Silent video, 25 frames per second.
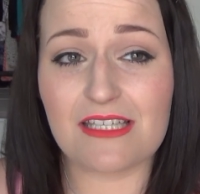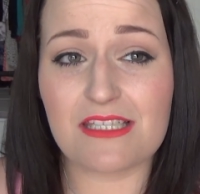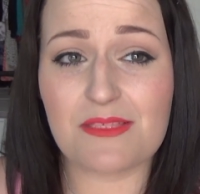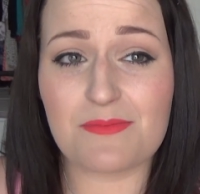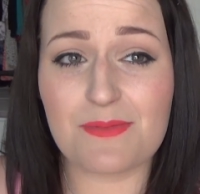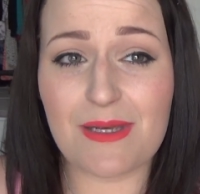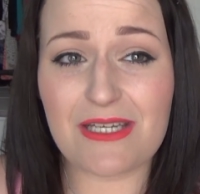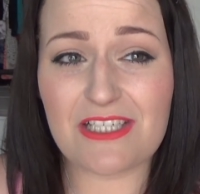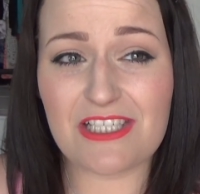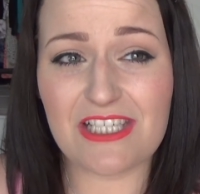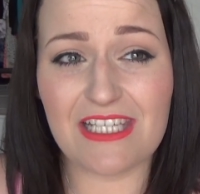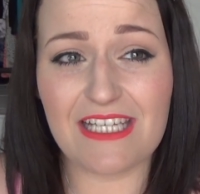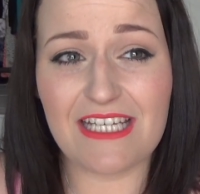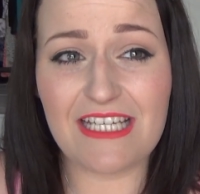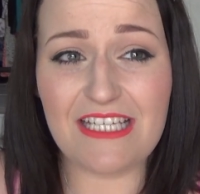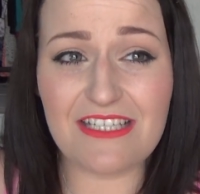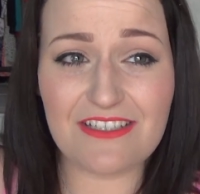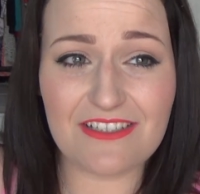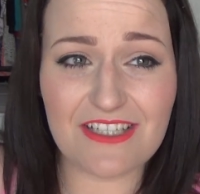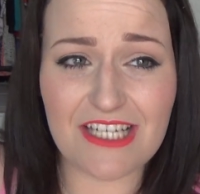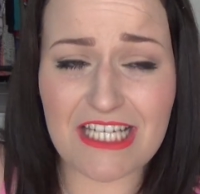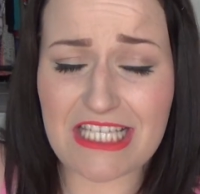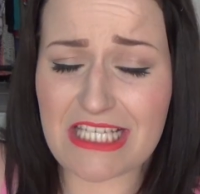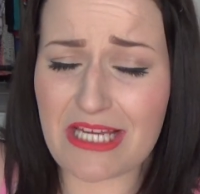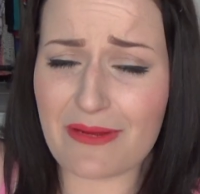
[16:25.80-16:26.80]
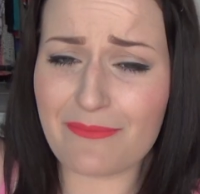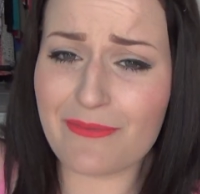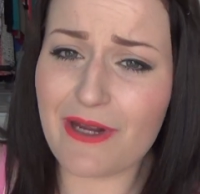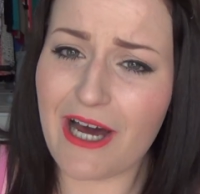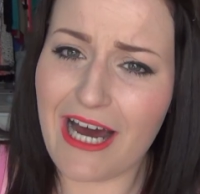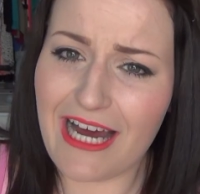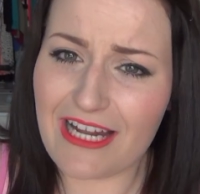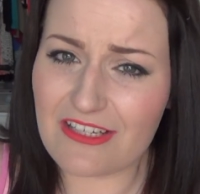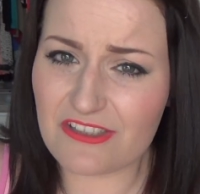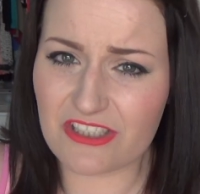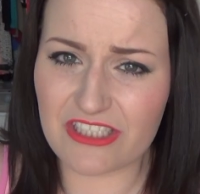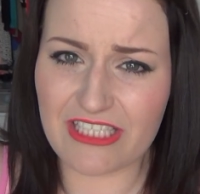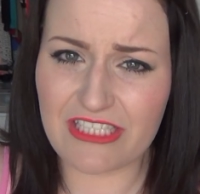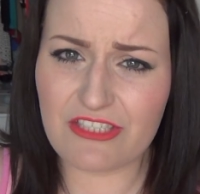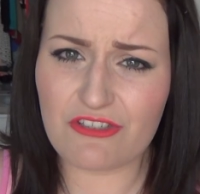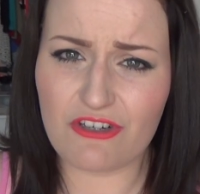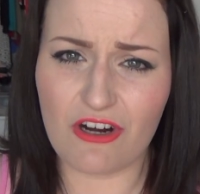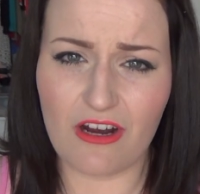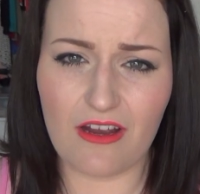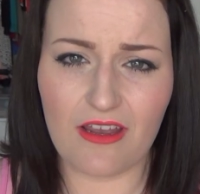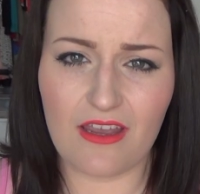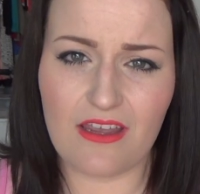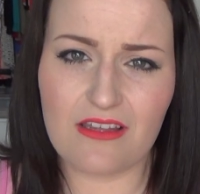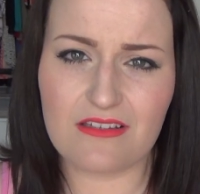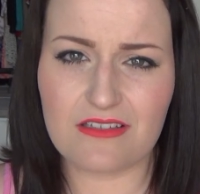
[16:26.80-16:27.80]
Especially because I'm not actually
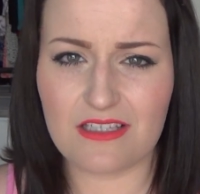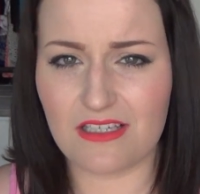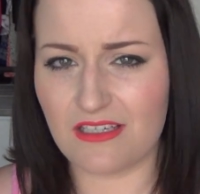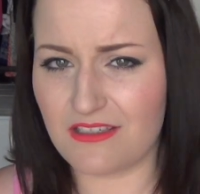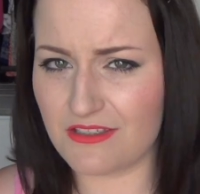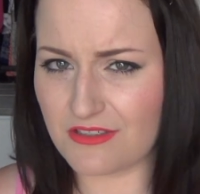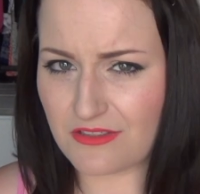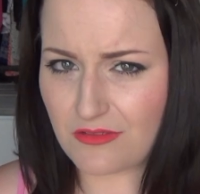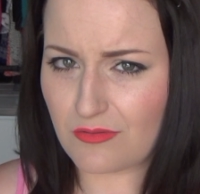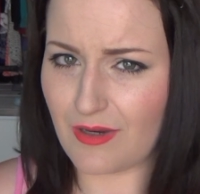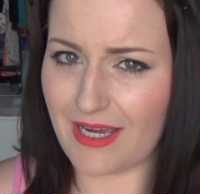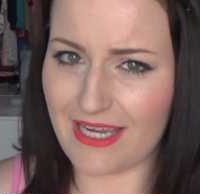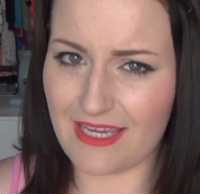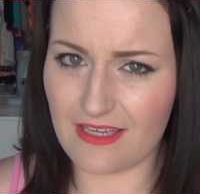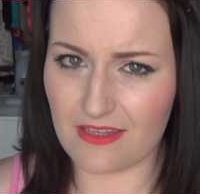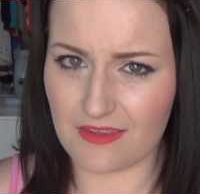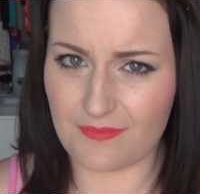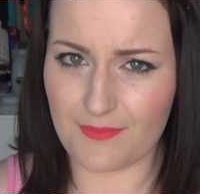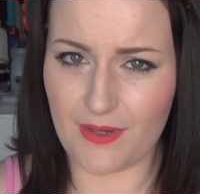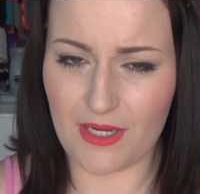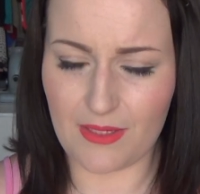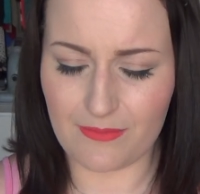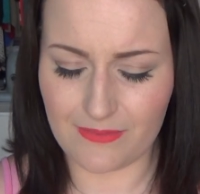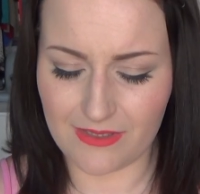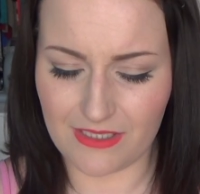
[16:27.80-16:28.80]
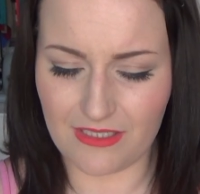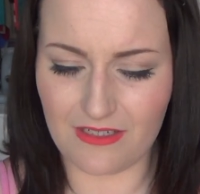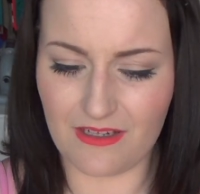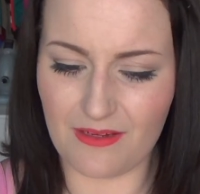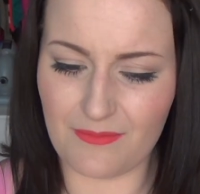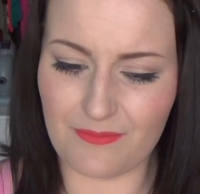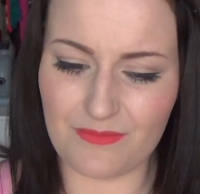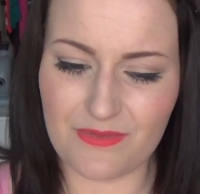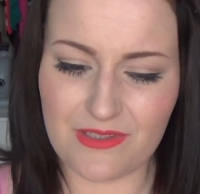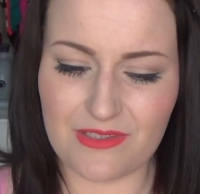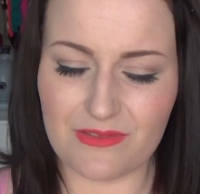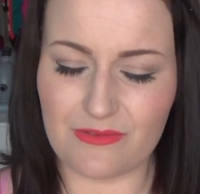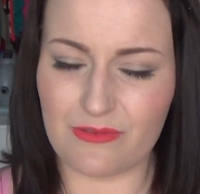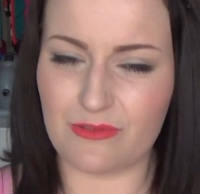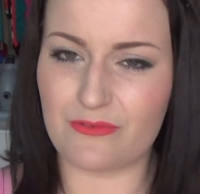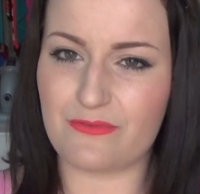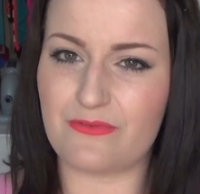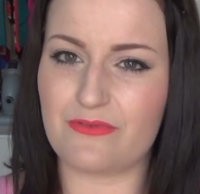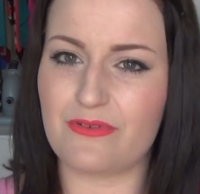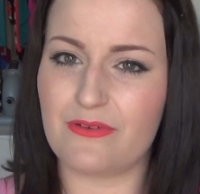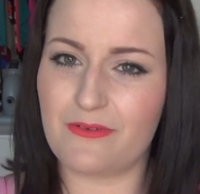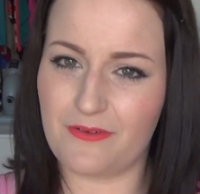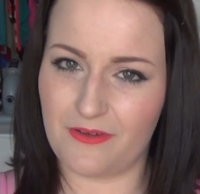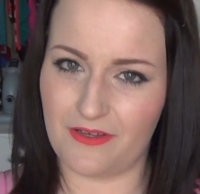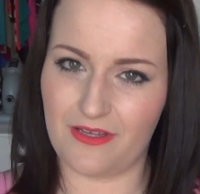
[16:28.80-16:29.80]
trying to lose weight at the moment. I'm sort
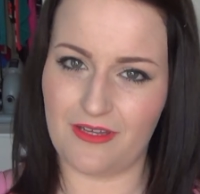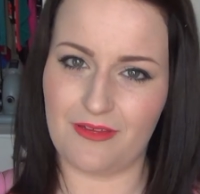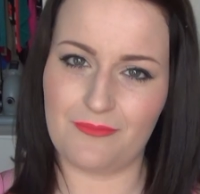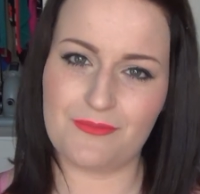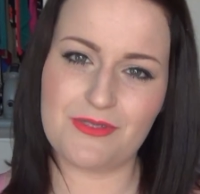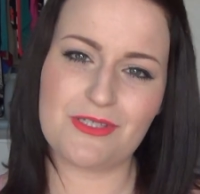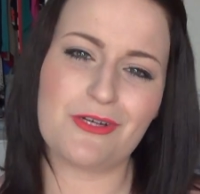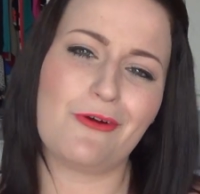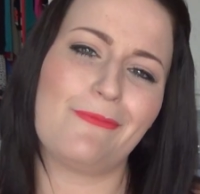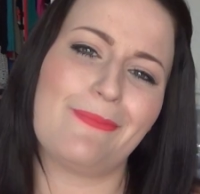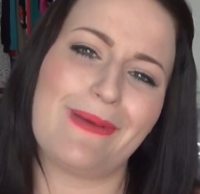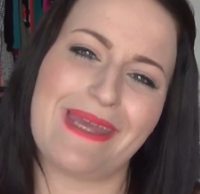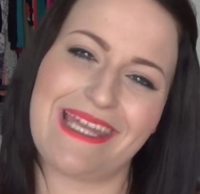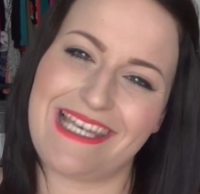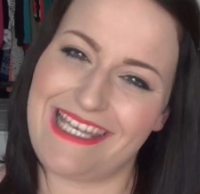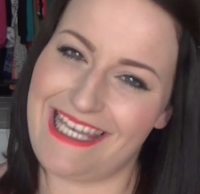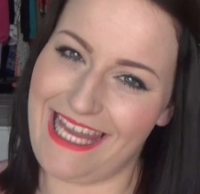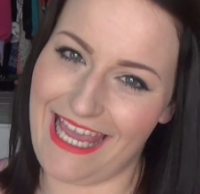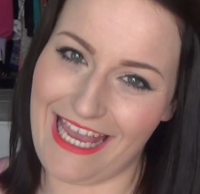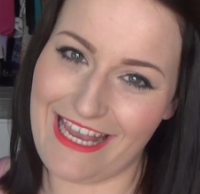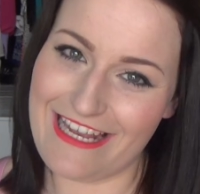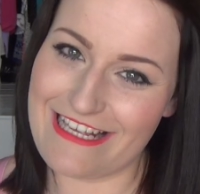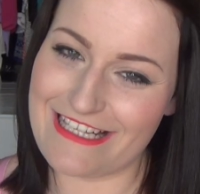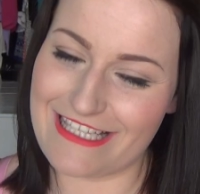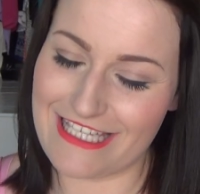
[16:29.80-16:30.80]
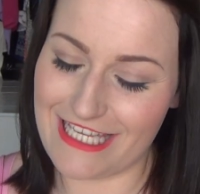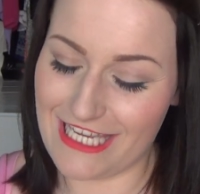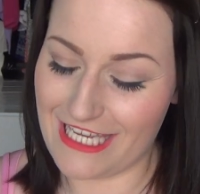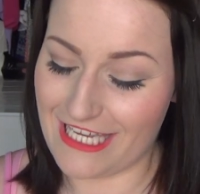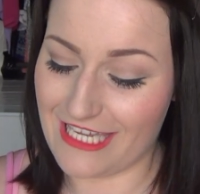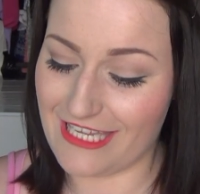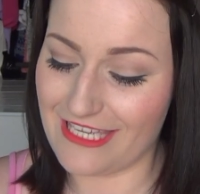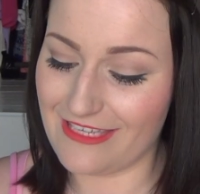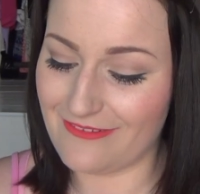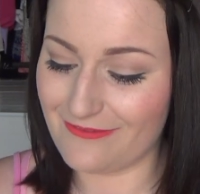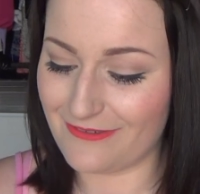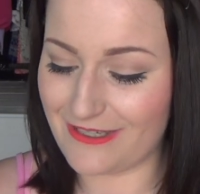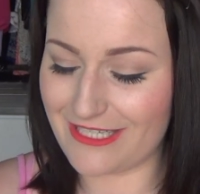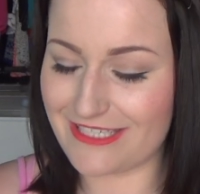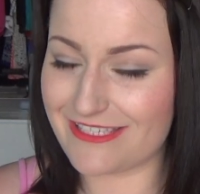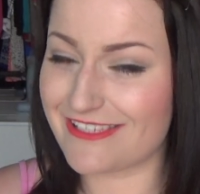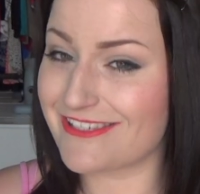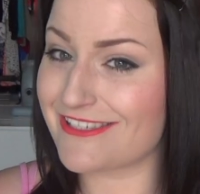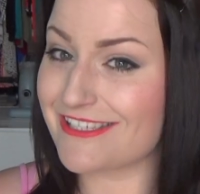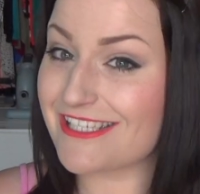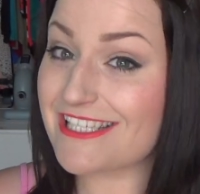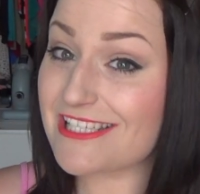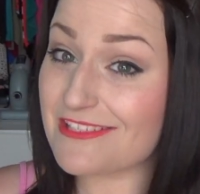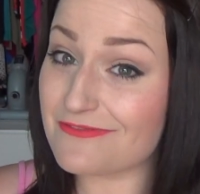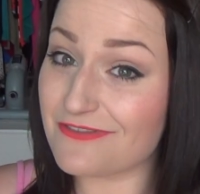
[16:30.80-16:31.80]
of being lazy,
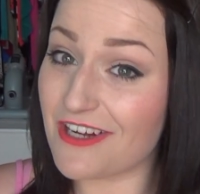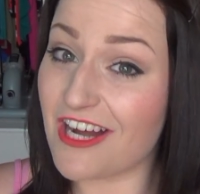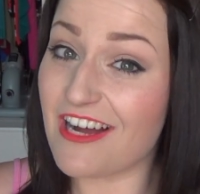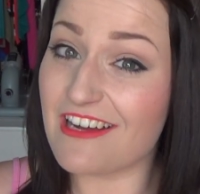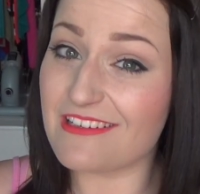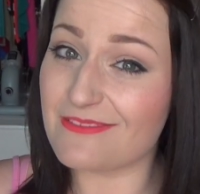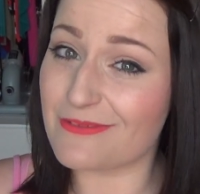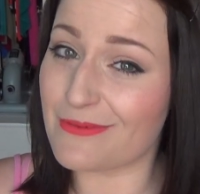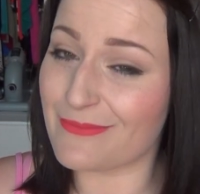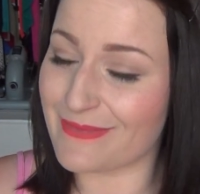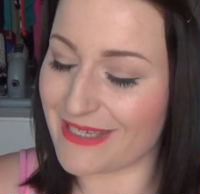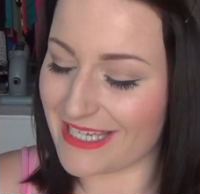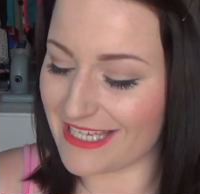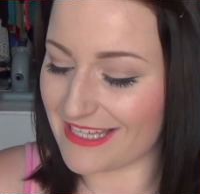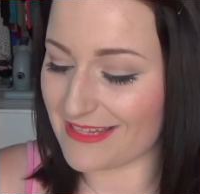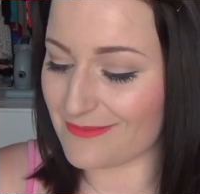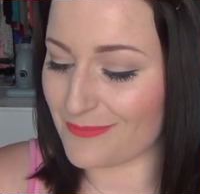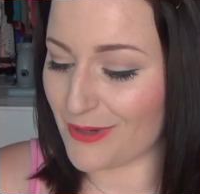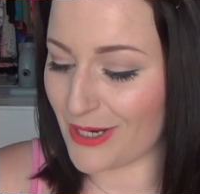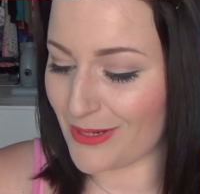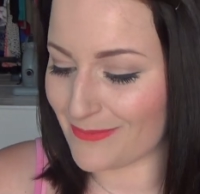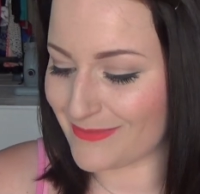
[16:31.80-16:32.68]
which is fine with me at the